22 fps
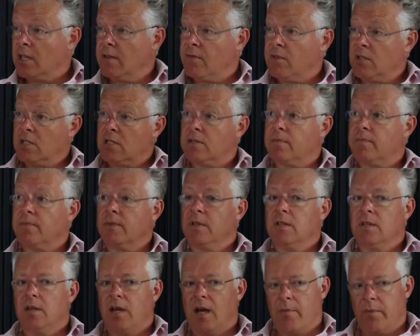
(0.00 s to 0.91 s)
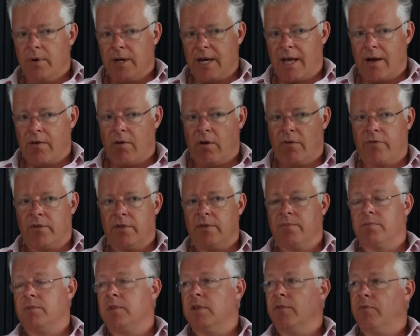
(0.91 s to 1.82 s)
service, and we now
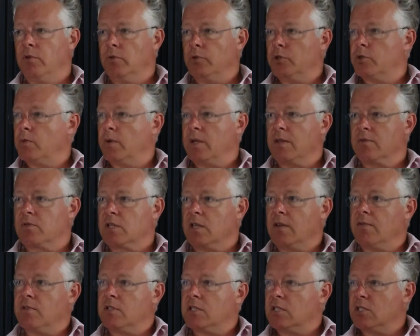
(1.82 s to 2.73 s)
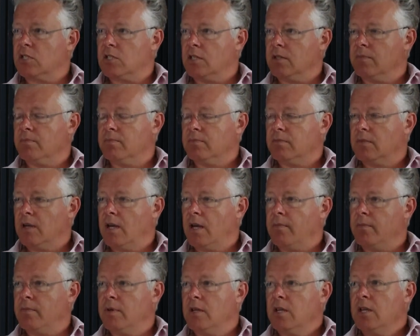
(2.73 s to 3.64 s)
offer the full suite of services to them,
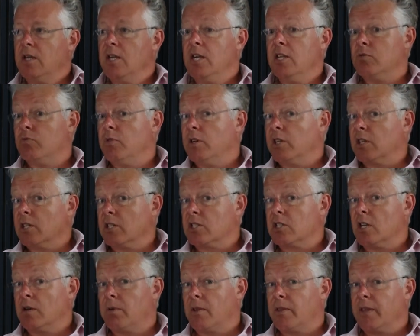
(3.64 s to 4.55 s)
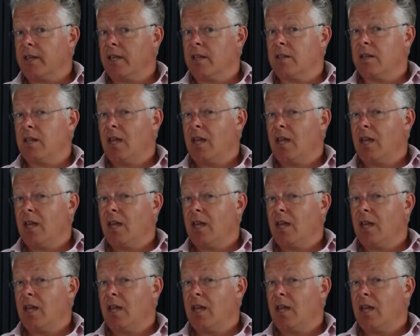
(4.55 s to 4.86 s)
is a really good example, I think.